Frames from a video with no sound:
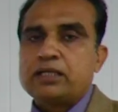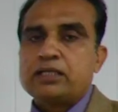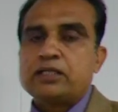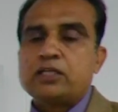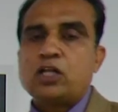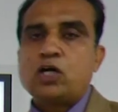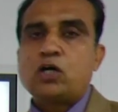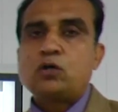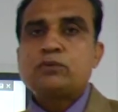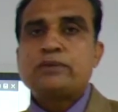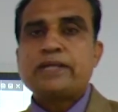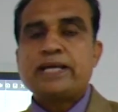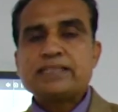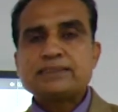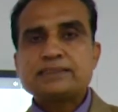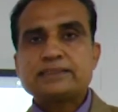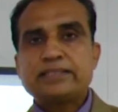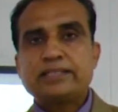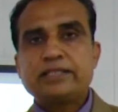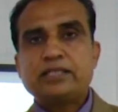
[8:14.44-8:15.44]
Now,
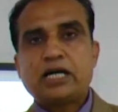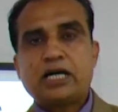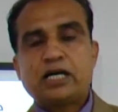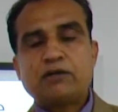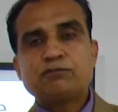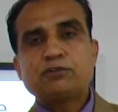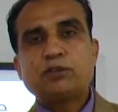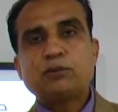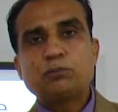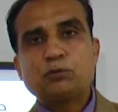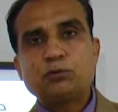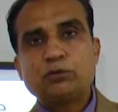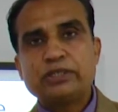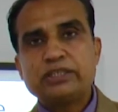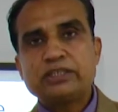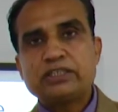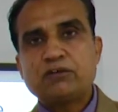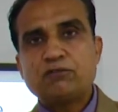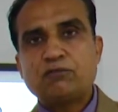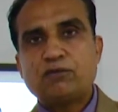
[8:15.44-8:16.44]
next thing, after
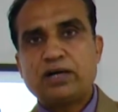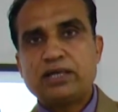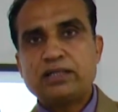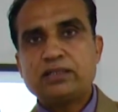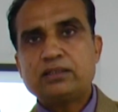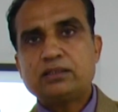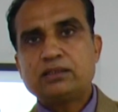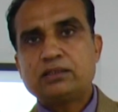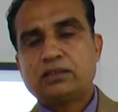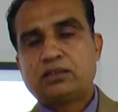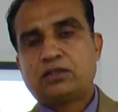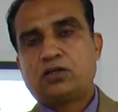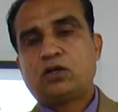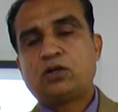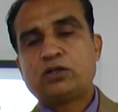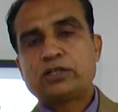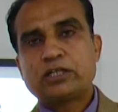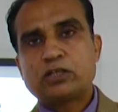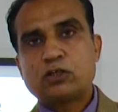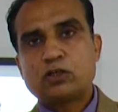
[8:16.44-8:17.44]
putting the 1
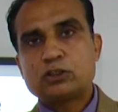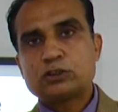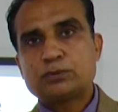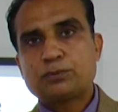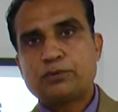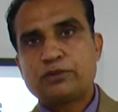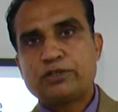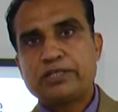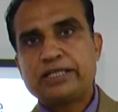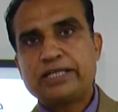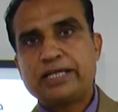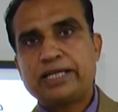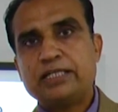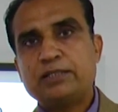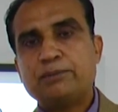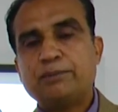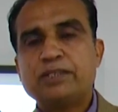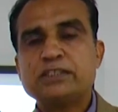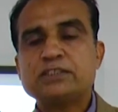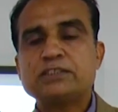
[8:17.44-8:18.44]
or the corresponding
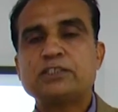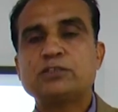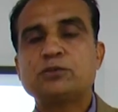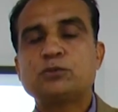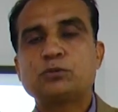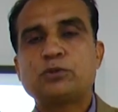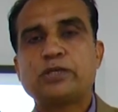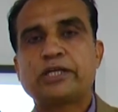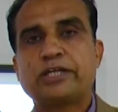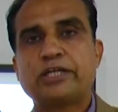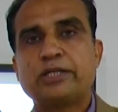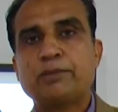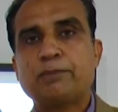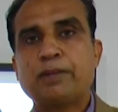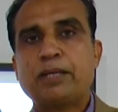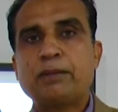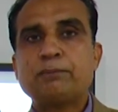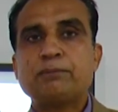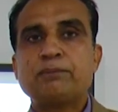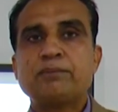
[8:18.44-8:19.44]
elements into the K
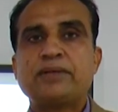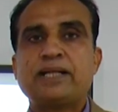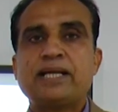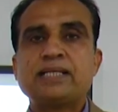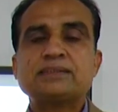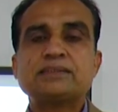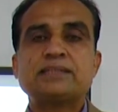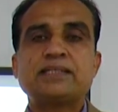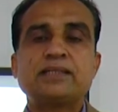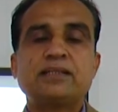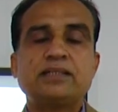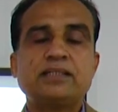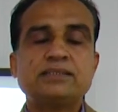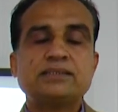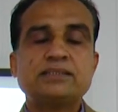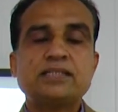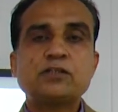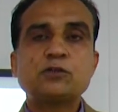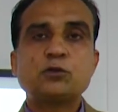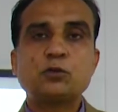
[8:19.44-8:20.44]
map, next thing
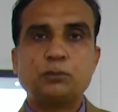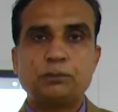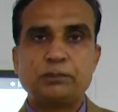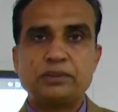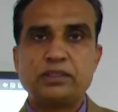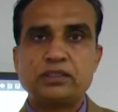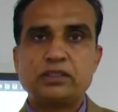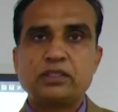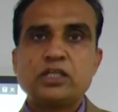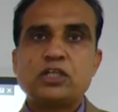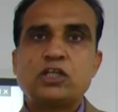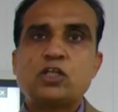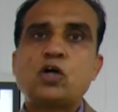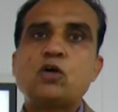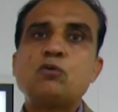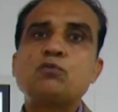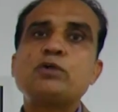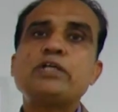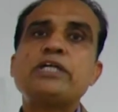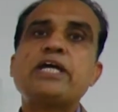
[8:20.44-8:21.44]
is the group.
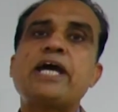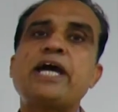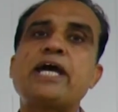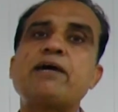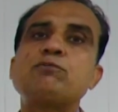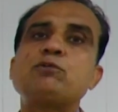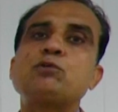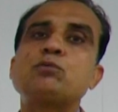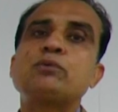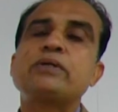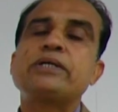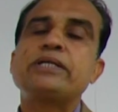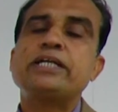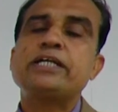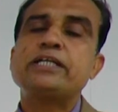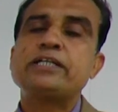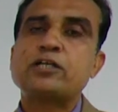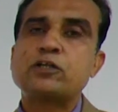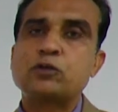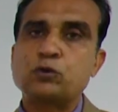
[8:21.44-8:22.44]
Now, we have to
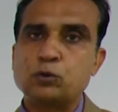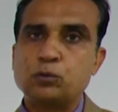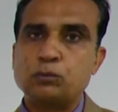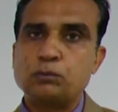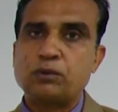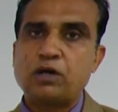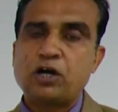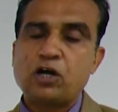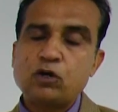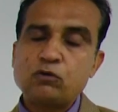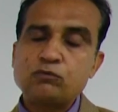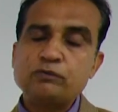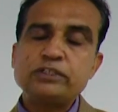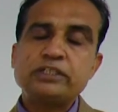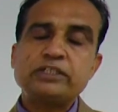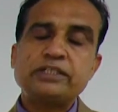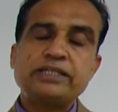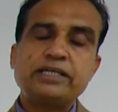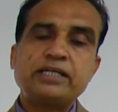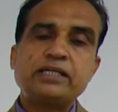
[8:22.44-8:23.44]
create a group. How
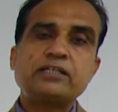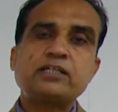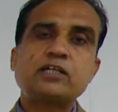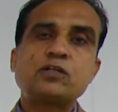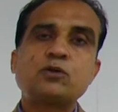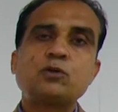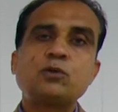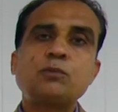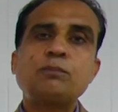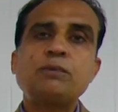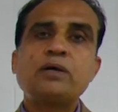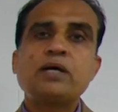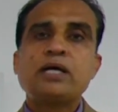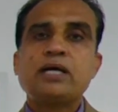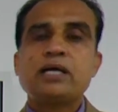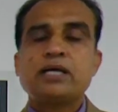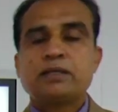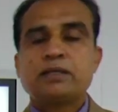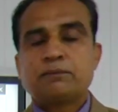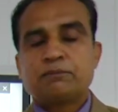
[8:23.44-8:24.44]
we create a group?
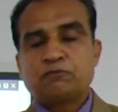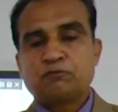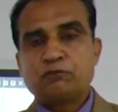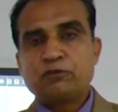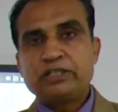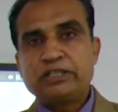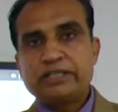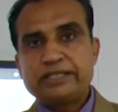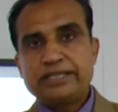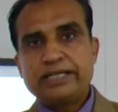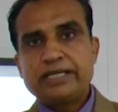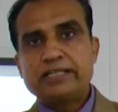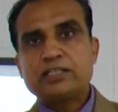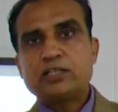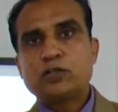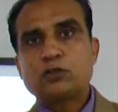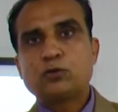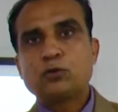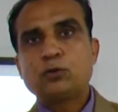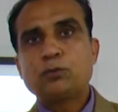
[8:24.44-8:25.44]
We create
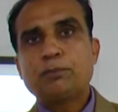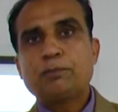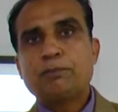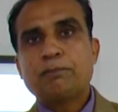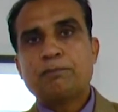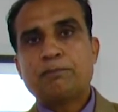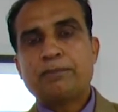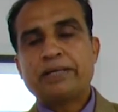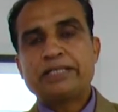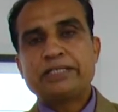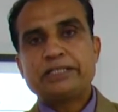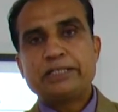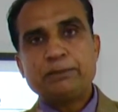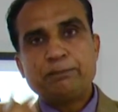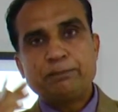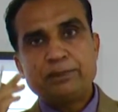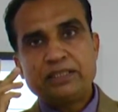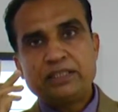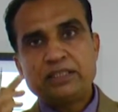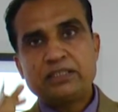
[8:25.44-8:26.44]
a group by
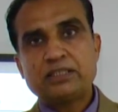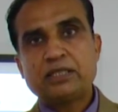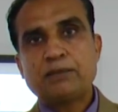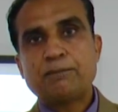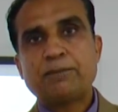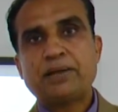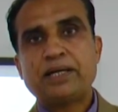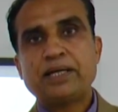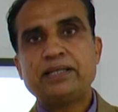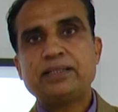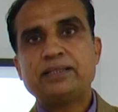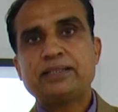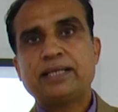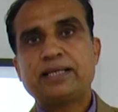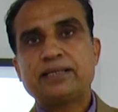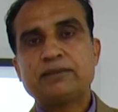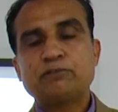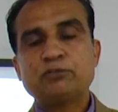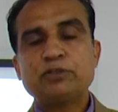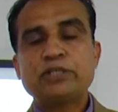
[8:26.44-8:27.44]
keeping in the mind
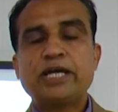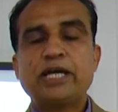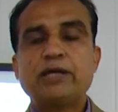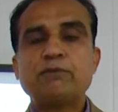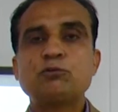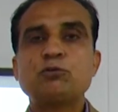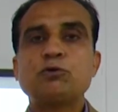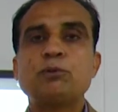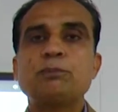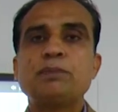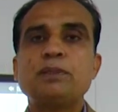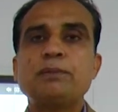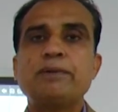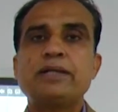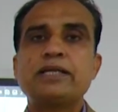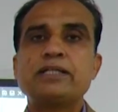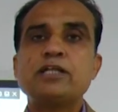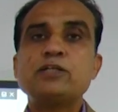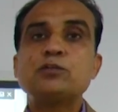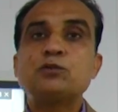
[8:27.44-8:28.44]
that we have to
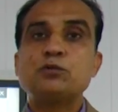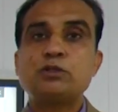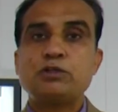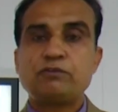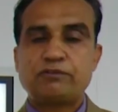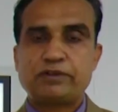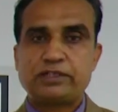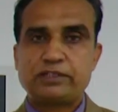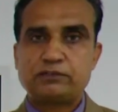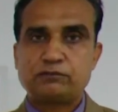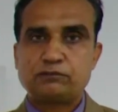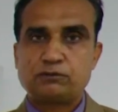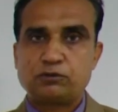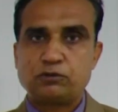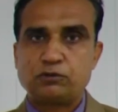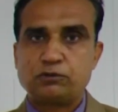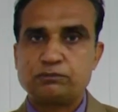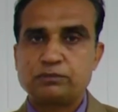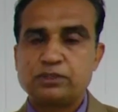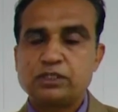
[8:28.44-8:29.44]
implement the unifying
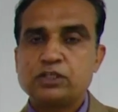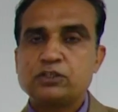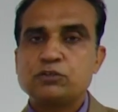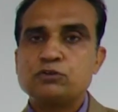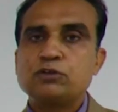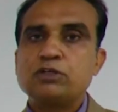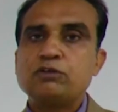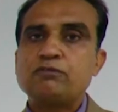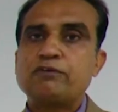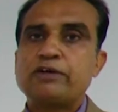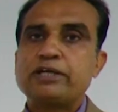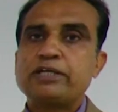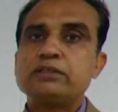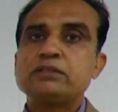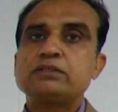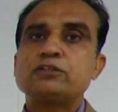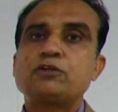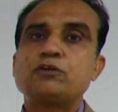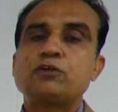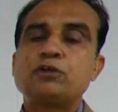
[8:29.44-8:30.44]
theorem.
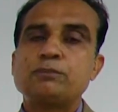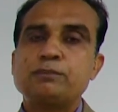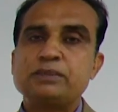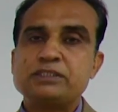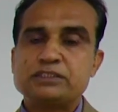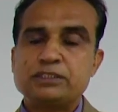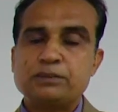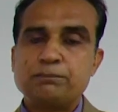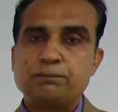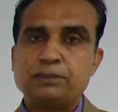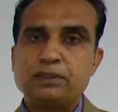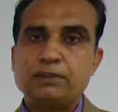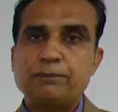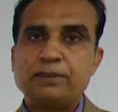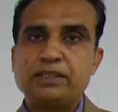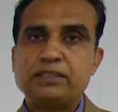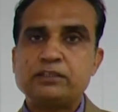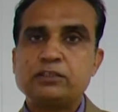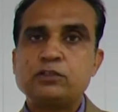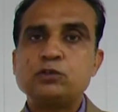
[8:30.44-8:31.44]
Unifying theorem is
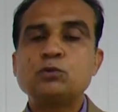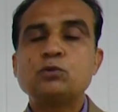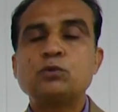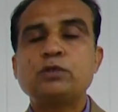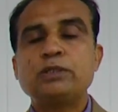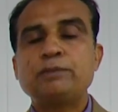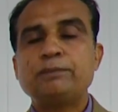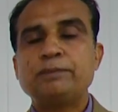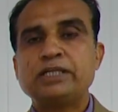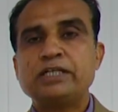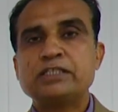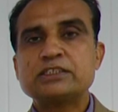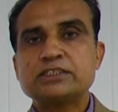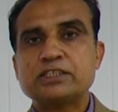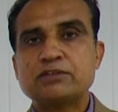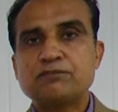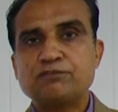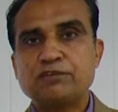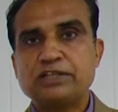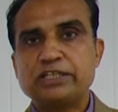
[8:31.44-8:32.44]
implemented to eliminate
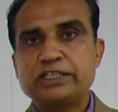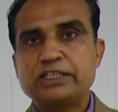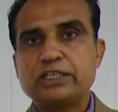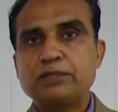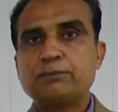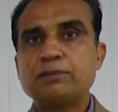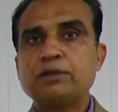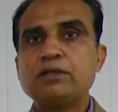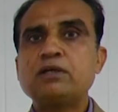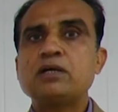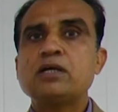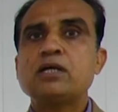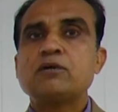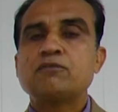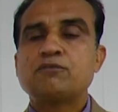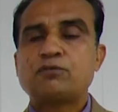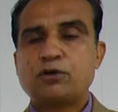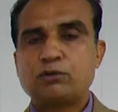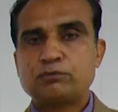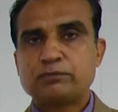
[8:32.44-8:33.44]
some
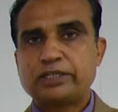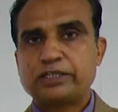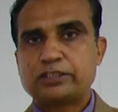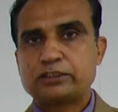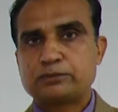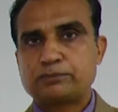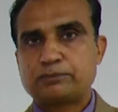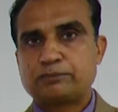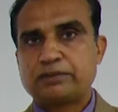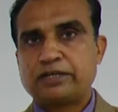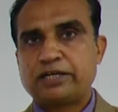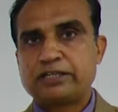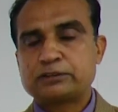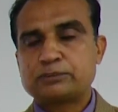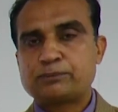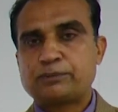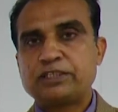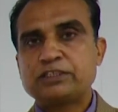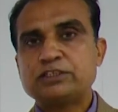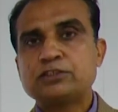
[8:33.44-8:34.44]
variable from the
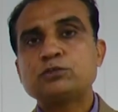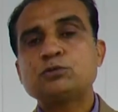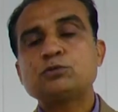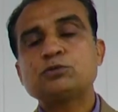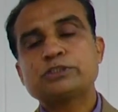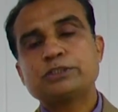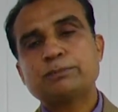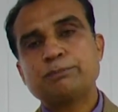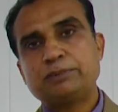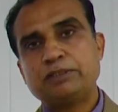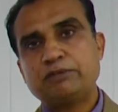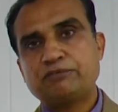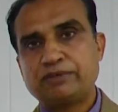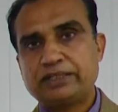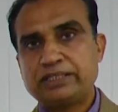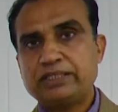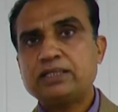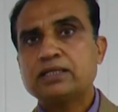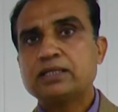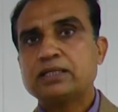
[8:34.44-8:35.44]
expression to
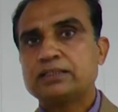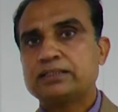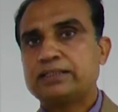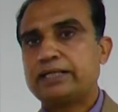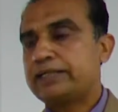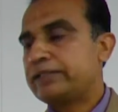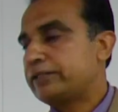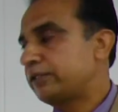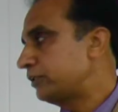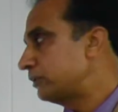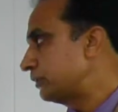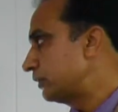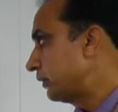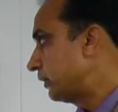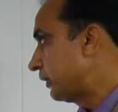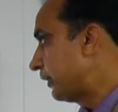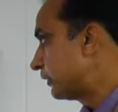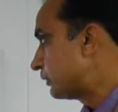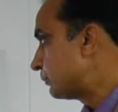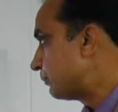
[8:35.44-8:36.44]
simplify that
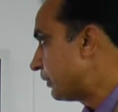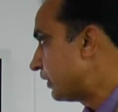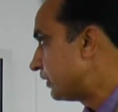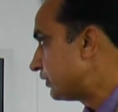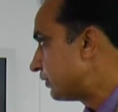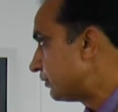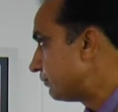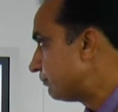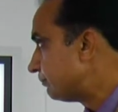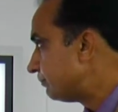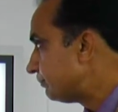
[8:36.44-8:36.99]
expression.